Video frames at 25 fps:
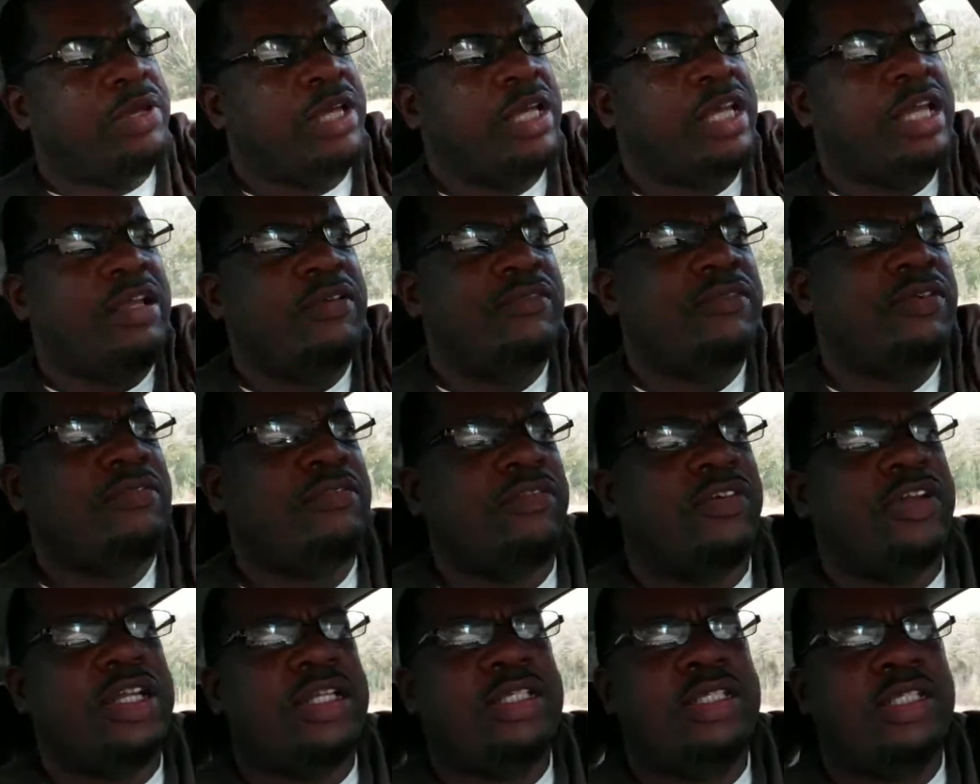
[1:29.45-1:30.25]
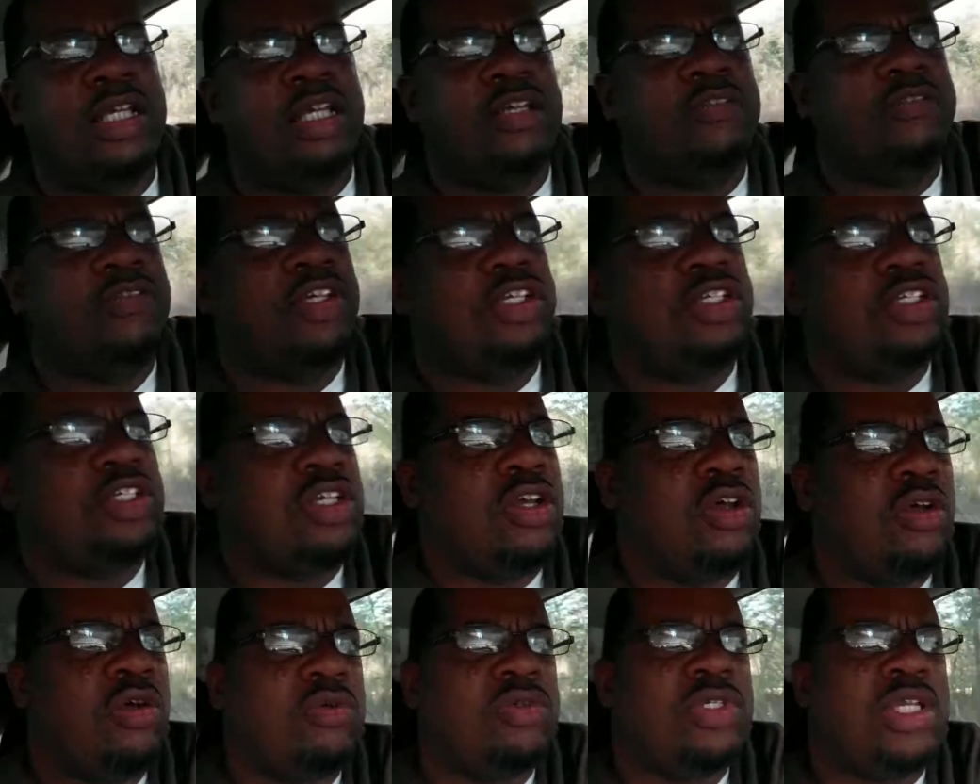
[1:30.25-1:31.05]
But even from the TV
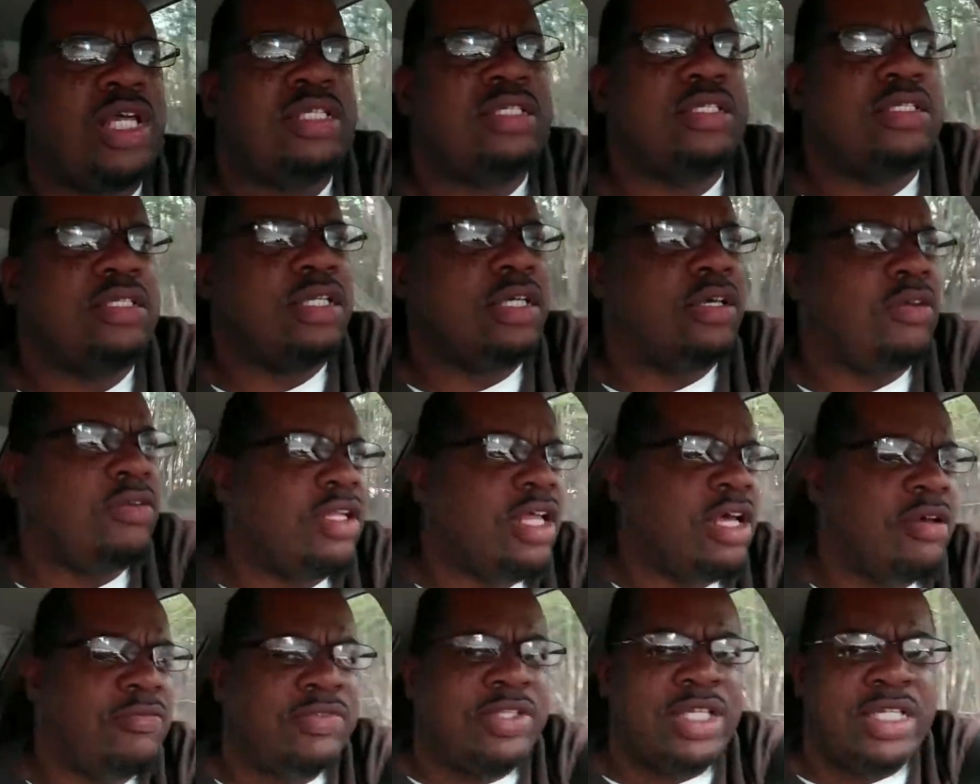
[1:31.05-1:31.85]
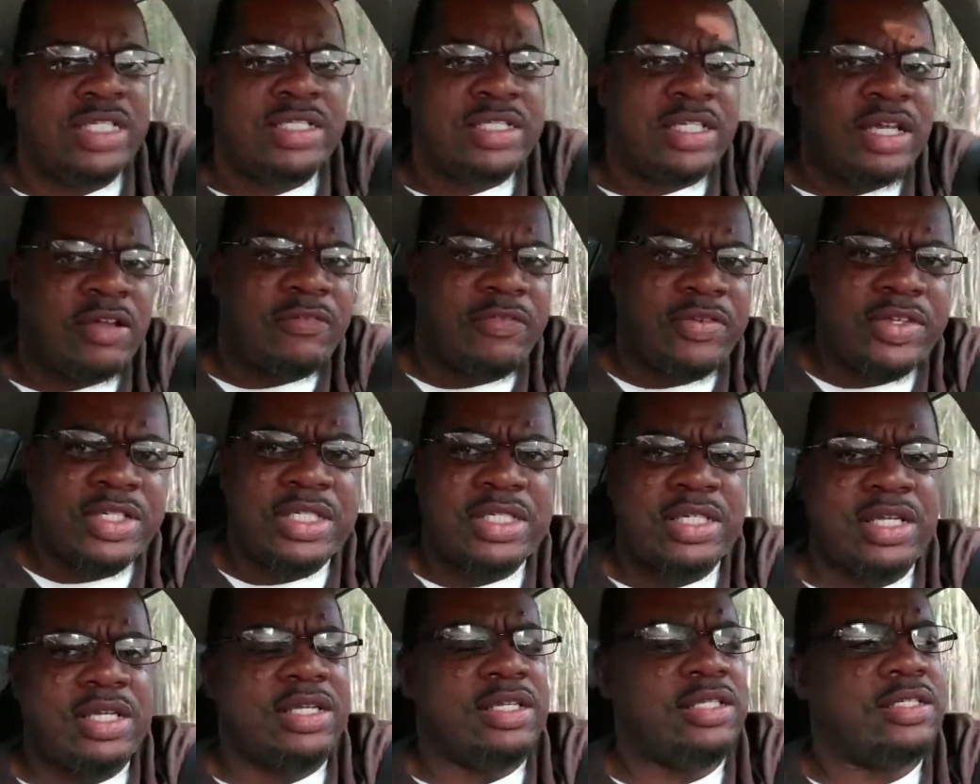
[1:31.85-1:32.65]
shows, I still love the
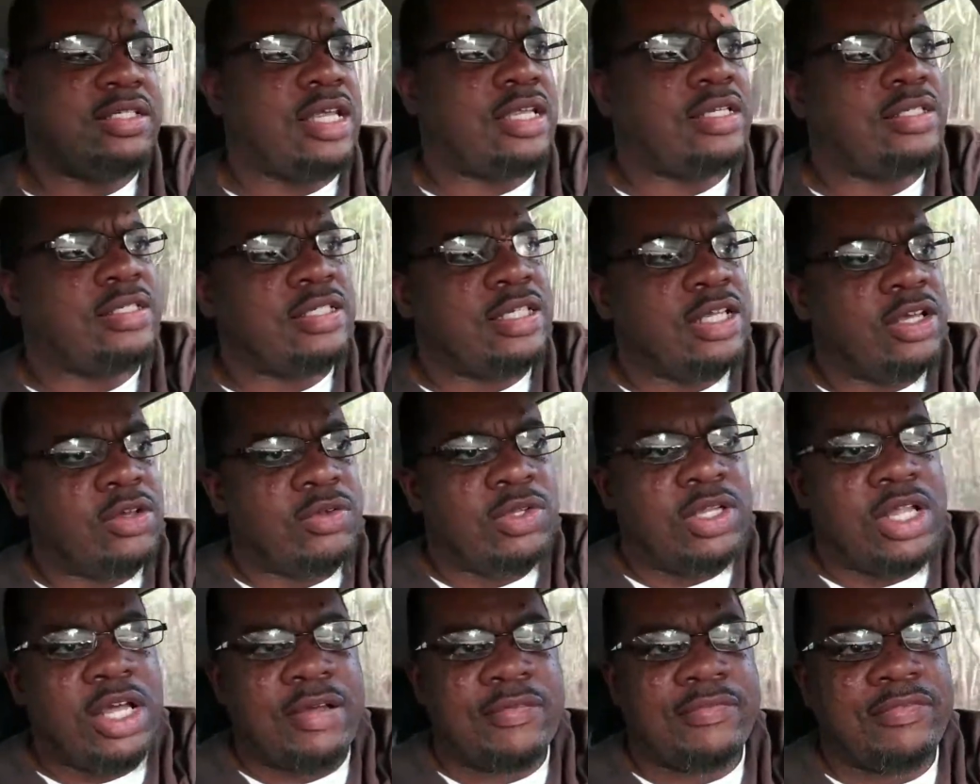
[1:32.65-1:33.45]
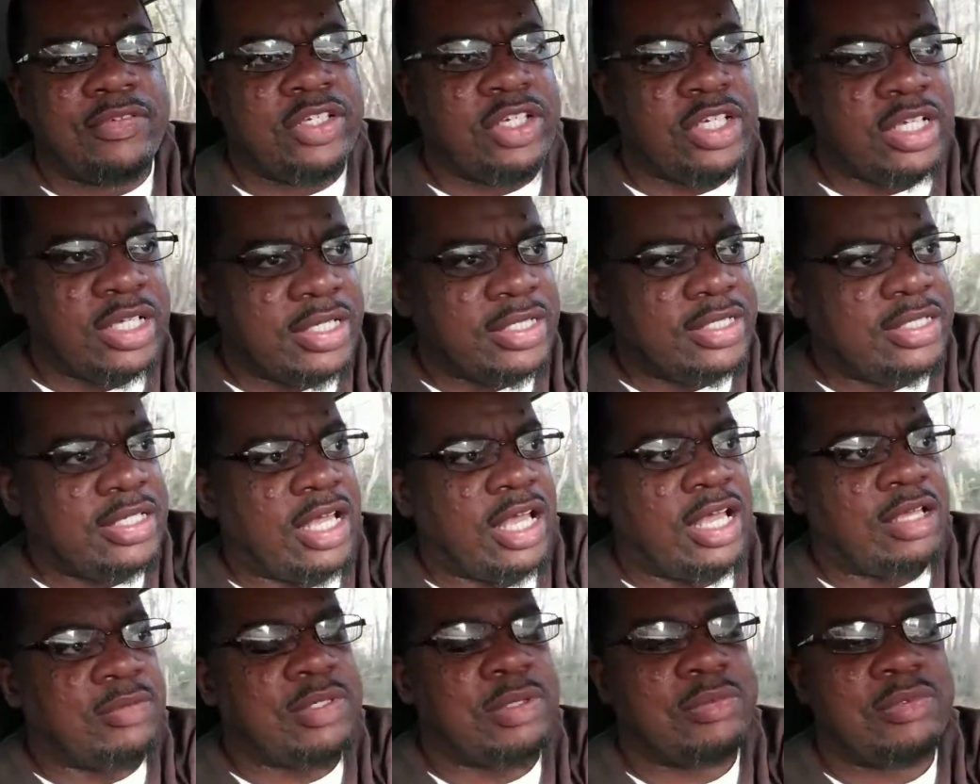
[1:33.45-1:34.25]
Jeffersons. I still love Good
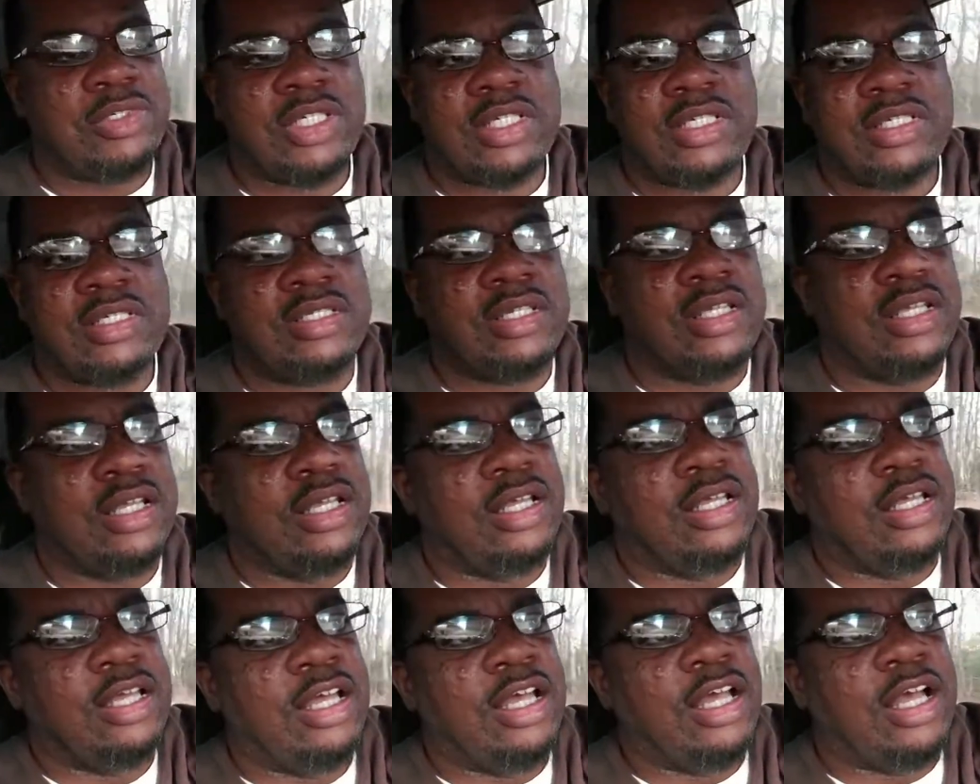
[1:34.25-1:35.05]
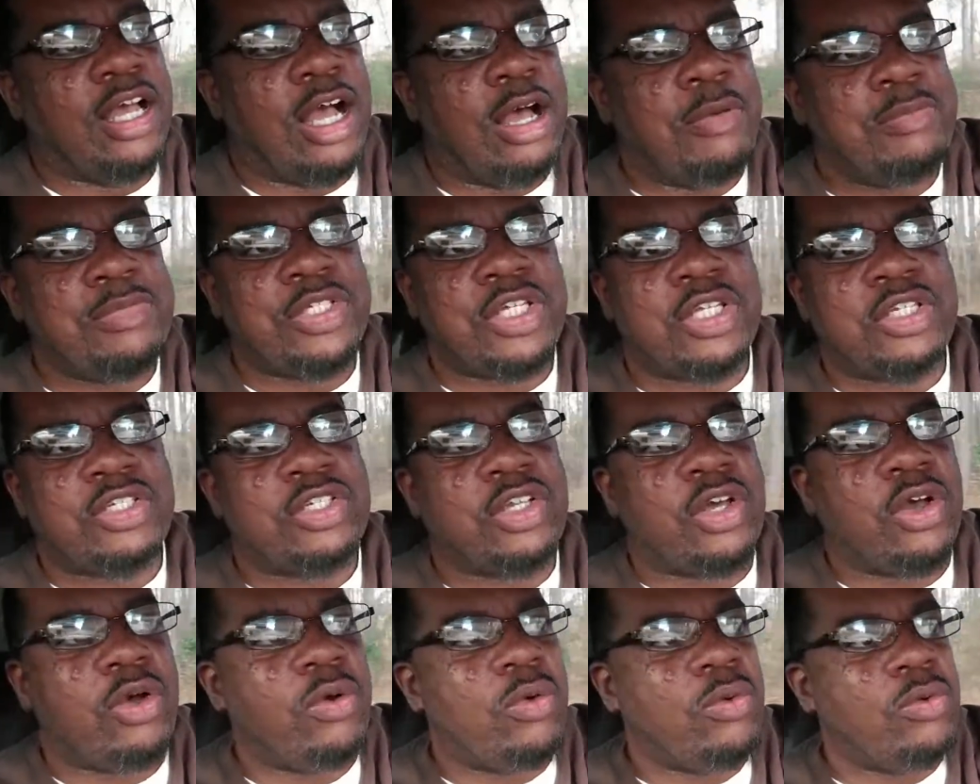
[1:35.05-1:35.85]
Times. I'm just, I'm
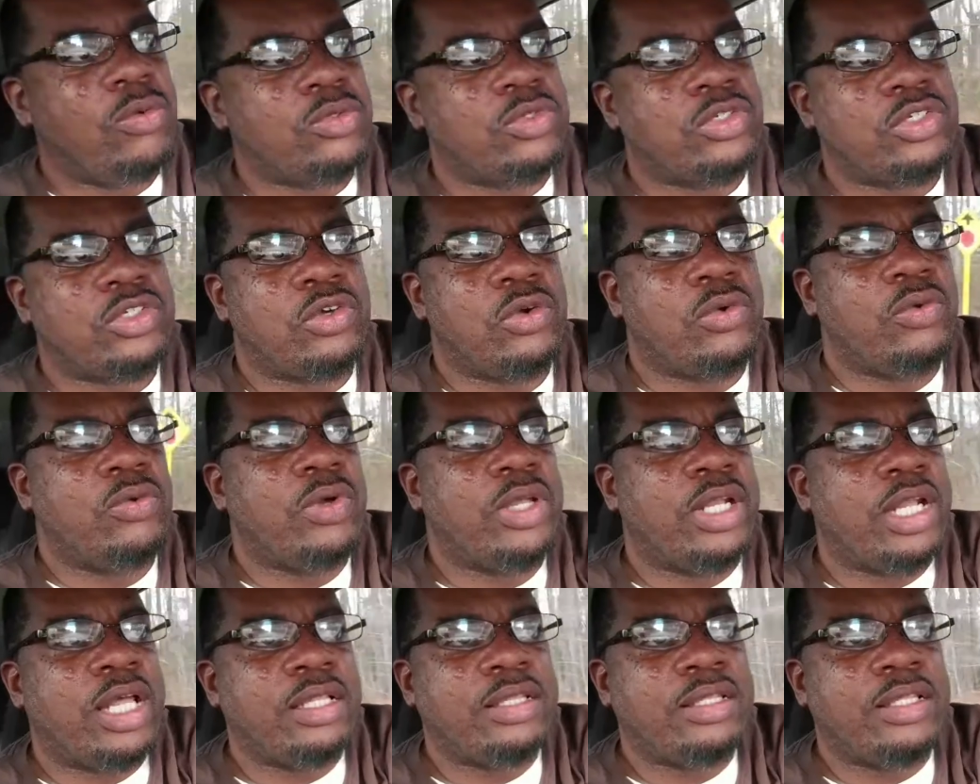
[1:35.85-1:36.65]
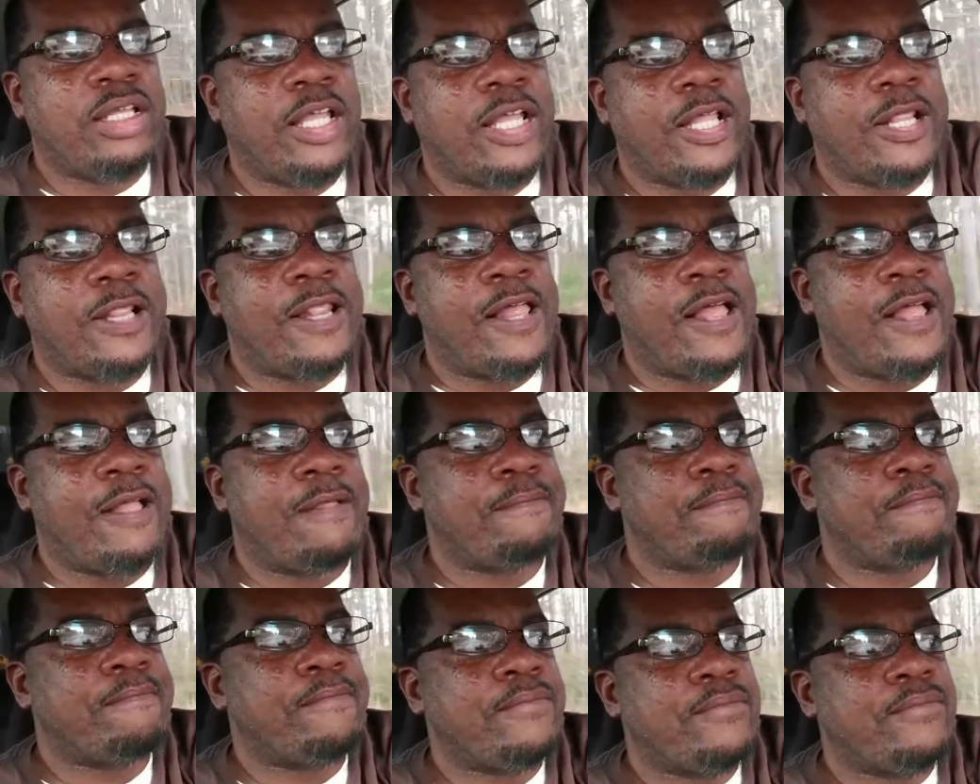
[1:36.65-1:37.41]
just old school, and I think like